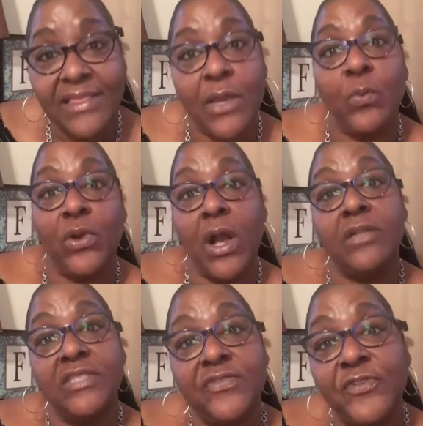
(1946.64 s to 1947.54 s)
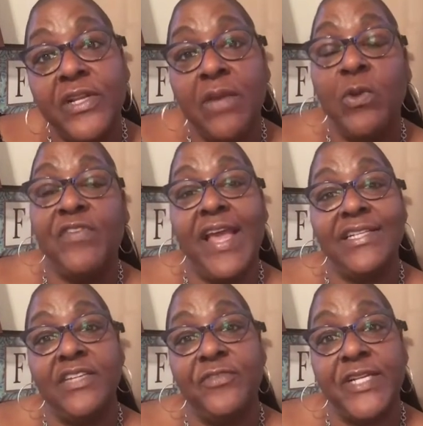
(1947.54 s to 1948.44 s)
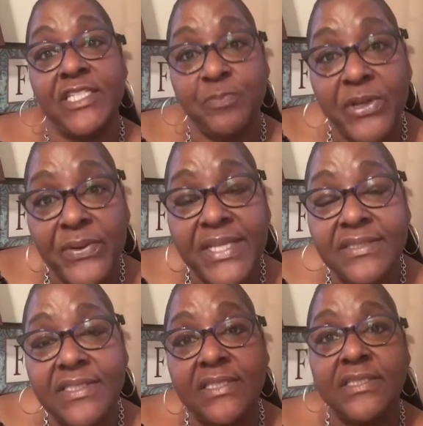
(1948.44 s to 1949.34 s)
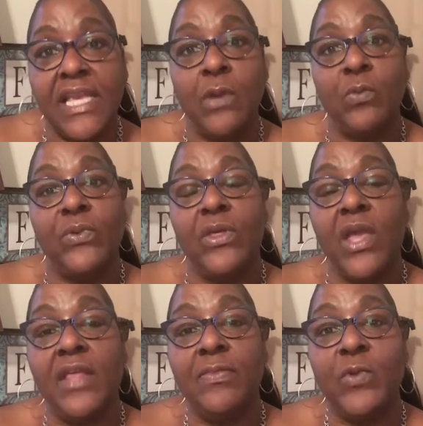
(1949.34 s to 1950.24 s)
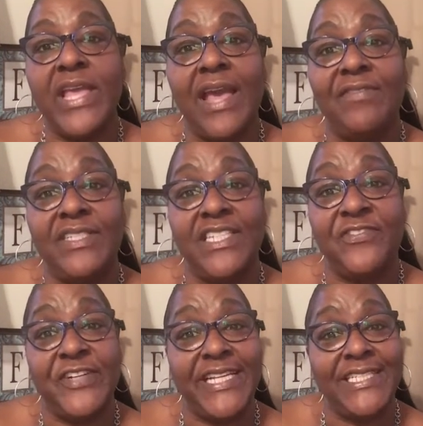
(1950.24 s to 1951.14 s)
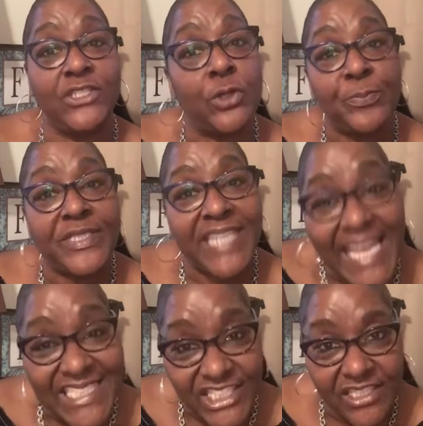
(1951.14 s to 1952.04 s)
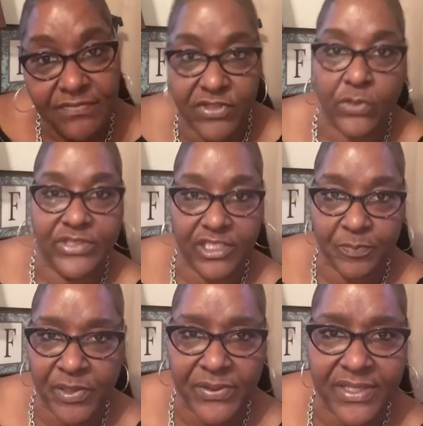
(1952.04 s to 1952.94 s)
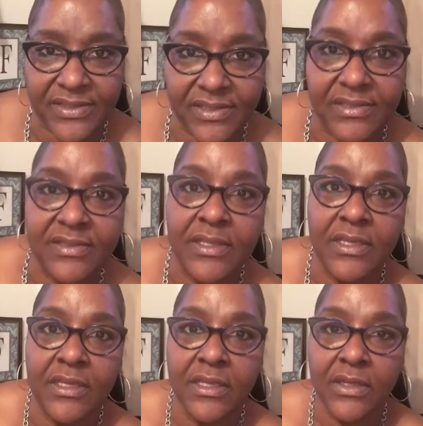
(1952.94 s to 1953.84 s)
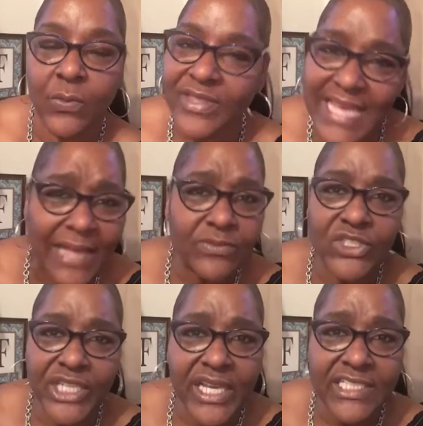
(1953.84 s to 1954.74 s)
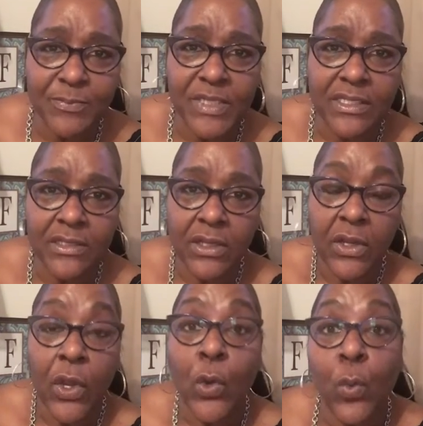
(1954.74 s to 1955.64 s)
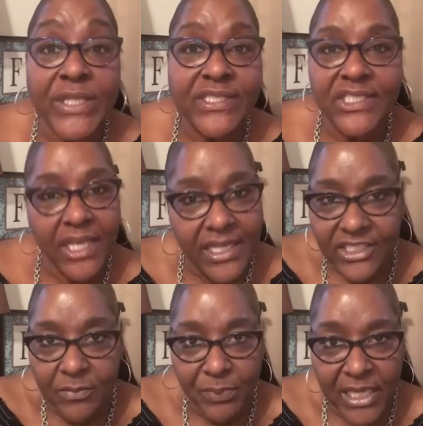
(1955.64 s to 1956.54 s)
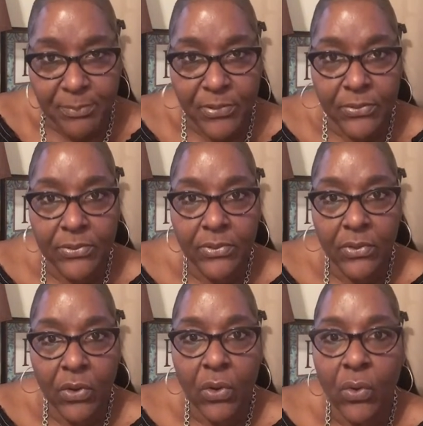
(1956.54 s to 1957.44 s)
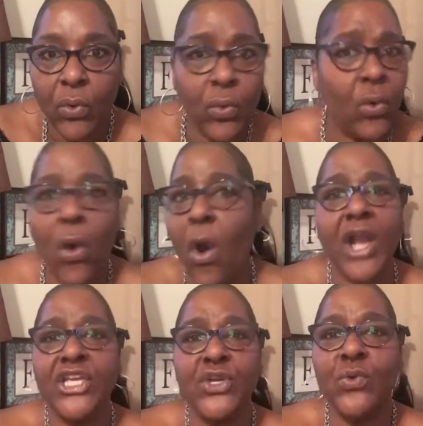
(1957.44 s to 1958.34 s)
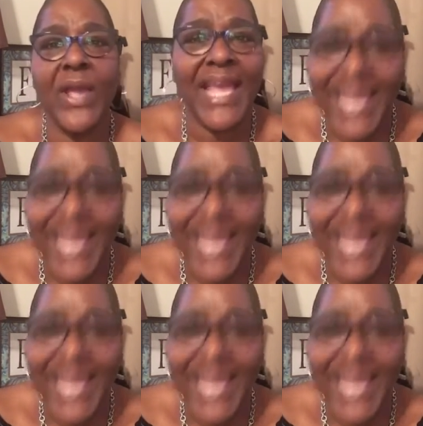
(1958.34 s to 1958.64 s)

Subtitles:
that we're all different. We've had different experiences, and we have a different interpretation of those experiences. Without judgment. Quit judging people. Who are you